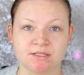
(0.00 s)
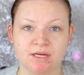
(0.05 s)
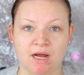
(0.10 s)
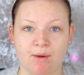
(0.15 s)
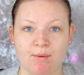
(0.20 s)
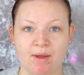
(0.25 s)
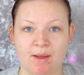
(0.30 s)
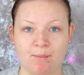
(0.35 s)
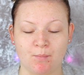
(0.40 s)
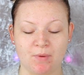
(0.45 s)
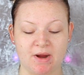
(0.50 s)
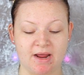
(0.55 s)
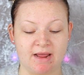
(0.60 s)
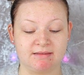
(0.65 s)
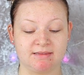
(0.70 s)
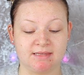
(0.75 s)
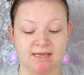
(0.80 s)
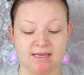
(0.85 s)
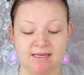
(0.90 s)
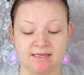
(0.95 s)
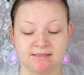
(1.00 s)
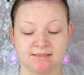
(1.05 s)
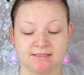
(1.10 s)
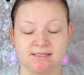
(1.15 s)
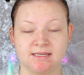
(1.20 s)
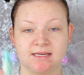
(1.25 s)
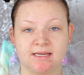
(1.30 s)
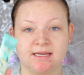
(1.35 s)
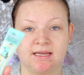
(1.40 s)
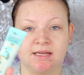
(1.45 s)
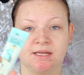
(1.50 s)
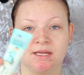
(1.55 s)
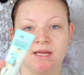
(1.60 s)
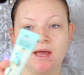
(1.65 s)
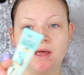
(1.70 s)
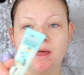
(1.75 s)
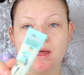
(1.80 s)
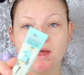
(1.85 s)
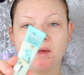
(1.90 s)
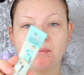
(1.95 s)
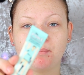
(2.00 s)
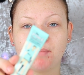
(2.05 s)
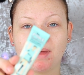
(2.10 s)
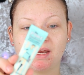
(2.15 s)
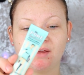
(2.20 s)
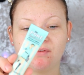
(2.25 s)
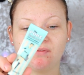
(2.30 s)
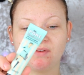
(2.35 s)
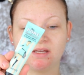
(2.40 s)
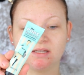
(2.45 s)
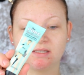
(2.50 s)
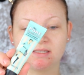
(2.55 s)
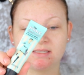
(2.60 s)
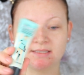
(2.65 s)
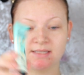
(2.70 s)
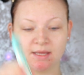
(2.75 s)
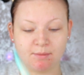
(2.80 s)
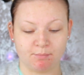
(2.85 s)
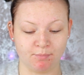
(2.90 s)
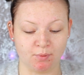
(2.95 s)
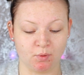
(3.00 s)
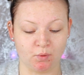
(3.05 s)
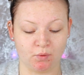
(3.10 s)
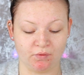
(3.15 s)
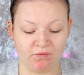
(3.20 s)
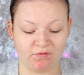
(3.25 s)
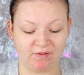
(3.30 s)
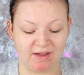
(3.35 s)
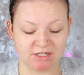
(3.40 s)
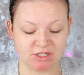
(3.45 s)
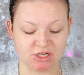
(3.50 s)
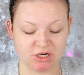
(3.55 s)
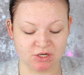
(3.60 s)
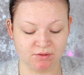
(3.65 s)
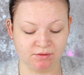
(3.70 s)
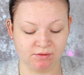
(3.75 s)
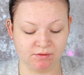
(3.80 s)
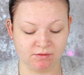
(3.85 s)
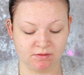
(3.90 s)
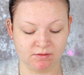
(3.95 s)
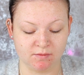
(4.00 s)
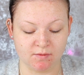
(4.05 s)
to go in with is the Benefit's Porefessional.